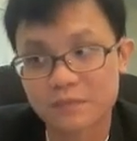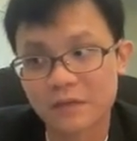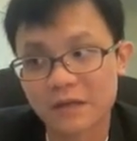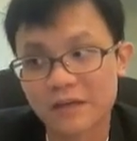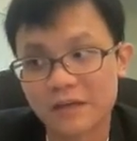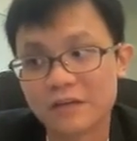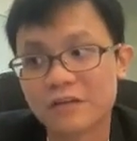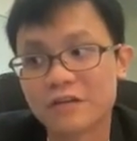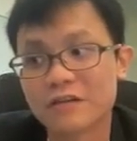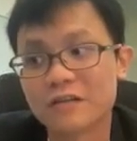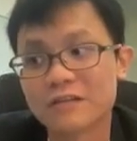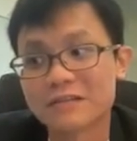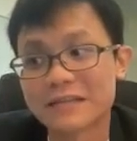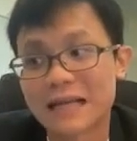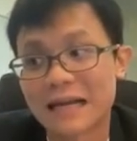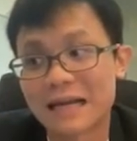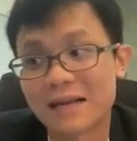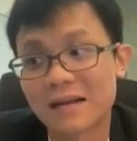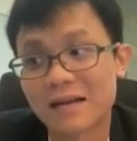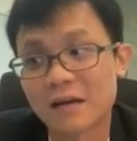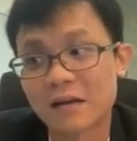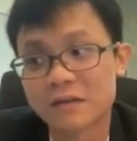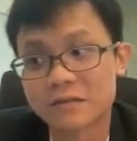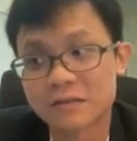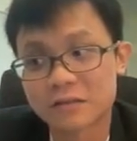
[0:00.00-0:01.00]
He use
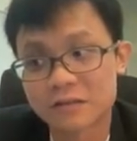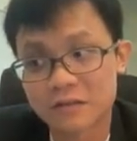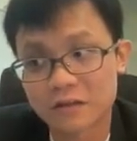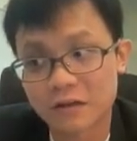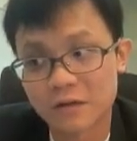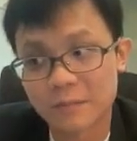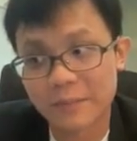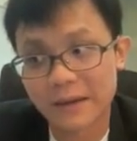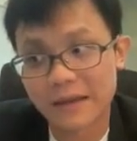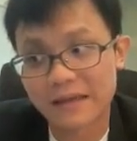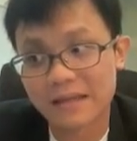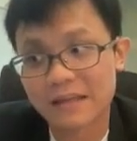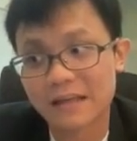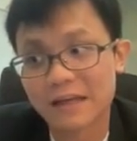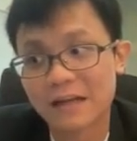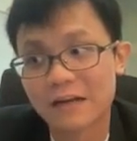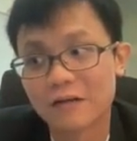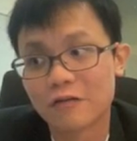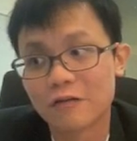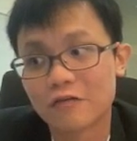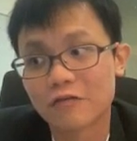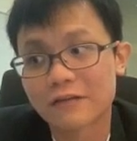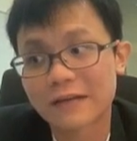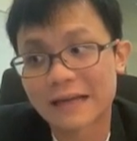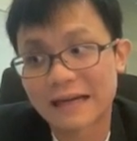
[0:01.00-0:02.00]
telescope and he
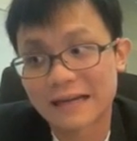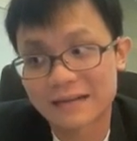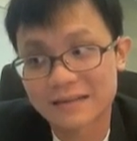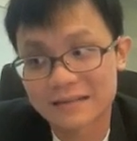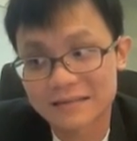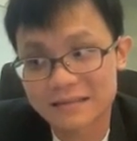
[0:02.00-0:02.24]
look at